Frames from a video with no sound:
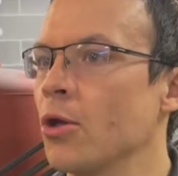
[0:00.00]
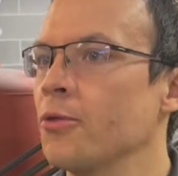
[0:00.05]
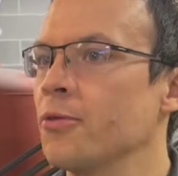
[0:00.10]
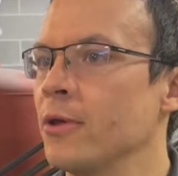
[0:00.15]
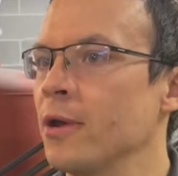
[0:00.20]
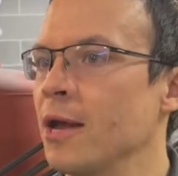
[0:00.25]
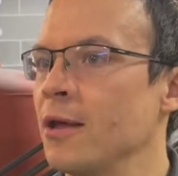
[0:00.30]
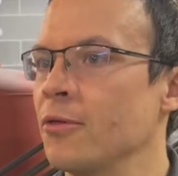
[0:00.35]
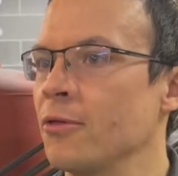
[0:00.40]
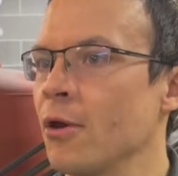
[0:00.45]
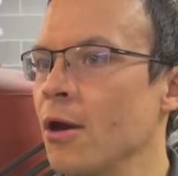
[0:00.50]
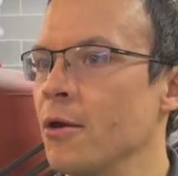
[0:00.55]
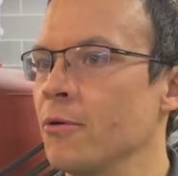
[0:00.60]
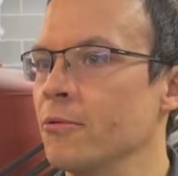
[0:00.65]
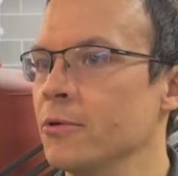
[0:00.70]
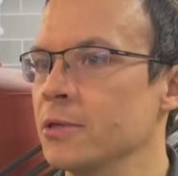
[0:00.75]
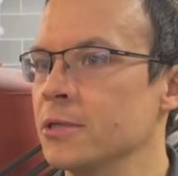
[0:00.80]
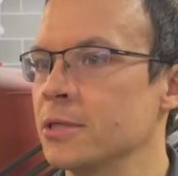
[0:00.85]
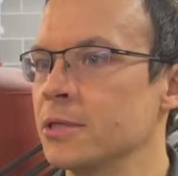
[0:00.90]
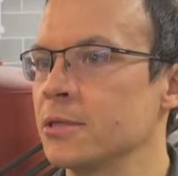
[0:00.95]
than I thought
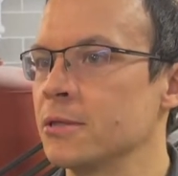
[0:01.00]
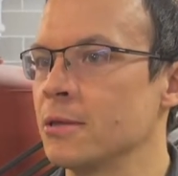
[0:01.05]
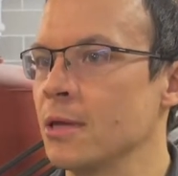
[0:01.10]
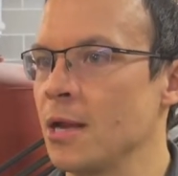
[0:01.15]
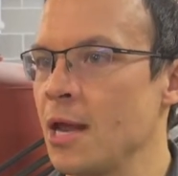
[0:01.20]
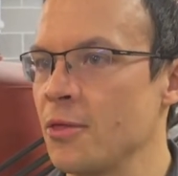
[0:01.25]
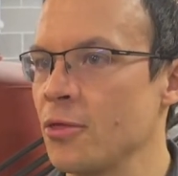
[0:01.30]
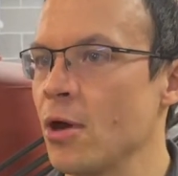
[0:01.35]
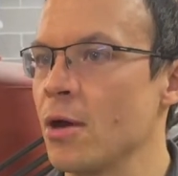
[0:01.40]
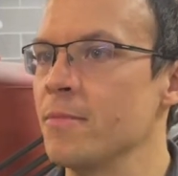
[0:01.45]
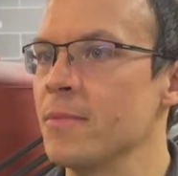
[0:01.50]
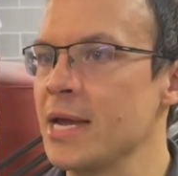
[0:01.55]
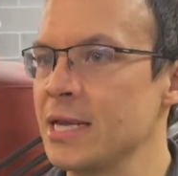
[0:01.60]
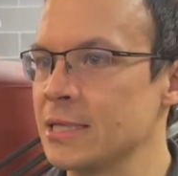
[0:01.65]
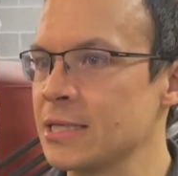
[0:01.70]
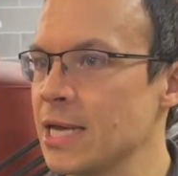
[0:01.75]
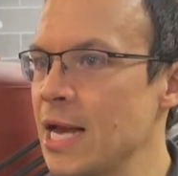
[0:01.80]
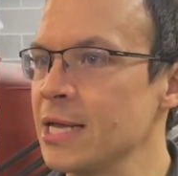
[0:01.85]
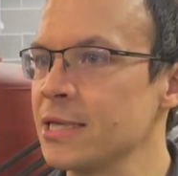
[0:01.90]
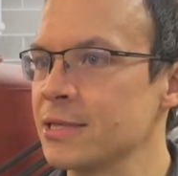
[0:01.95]

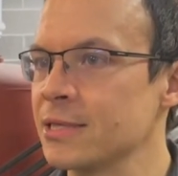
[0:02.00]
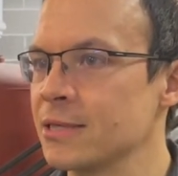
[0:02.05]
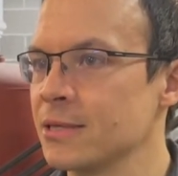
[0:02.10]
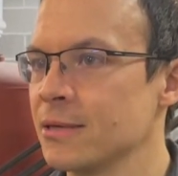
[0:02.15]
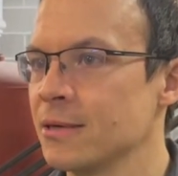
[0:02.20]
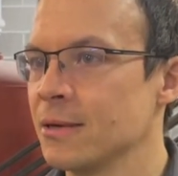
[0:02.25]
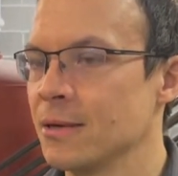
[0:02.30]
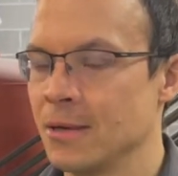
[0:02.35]
made sense.